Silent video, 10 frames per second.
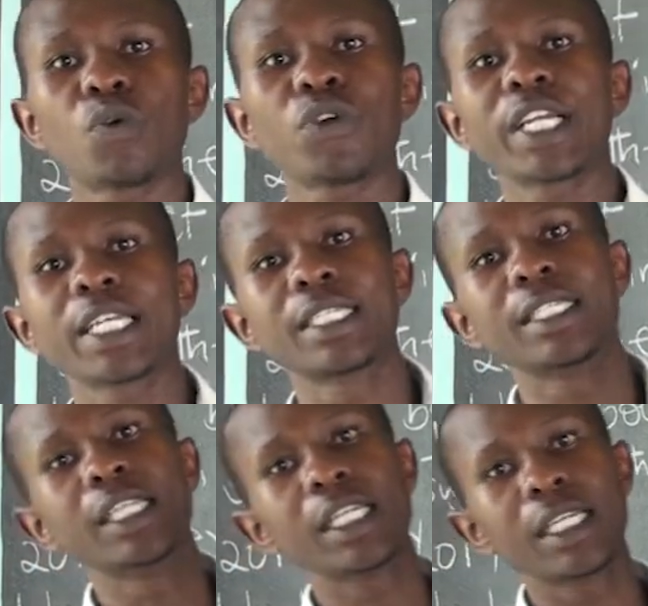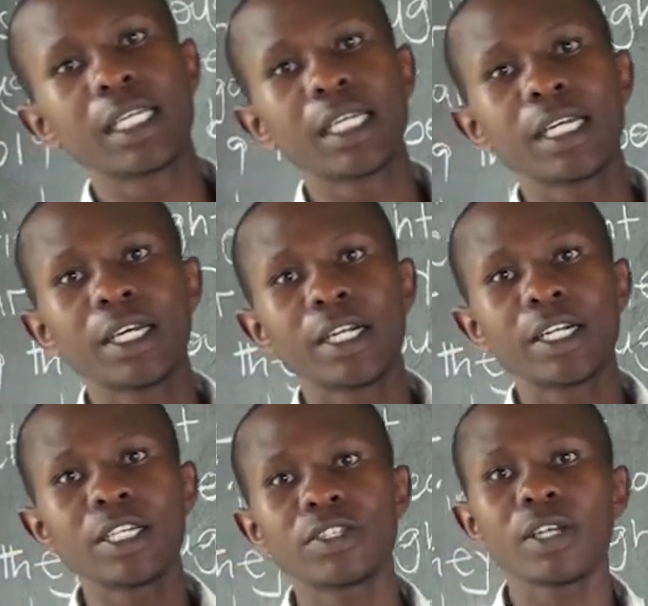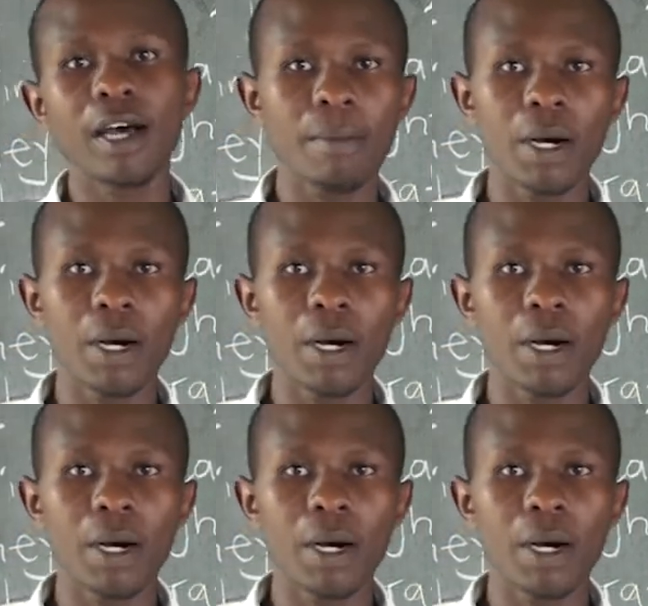increased this